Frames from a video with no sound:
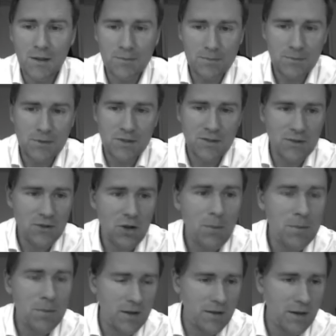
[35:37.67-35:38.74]
So the
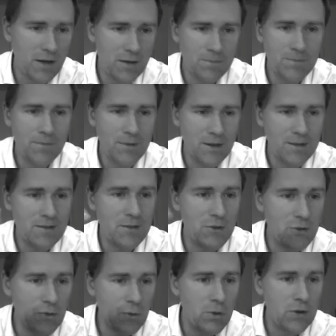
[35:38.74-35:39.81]
top line there, that's the
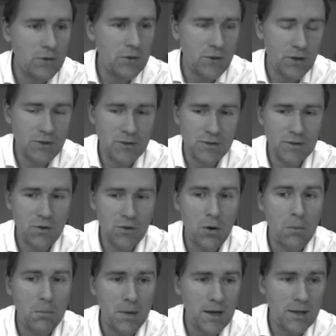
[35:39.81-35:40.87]
two constructions
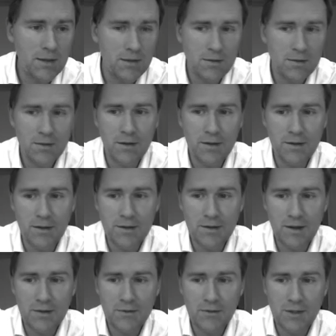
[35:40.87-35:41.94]
combined in their
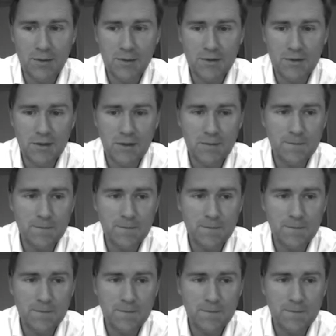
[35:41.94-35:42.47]
text frequency.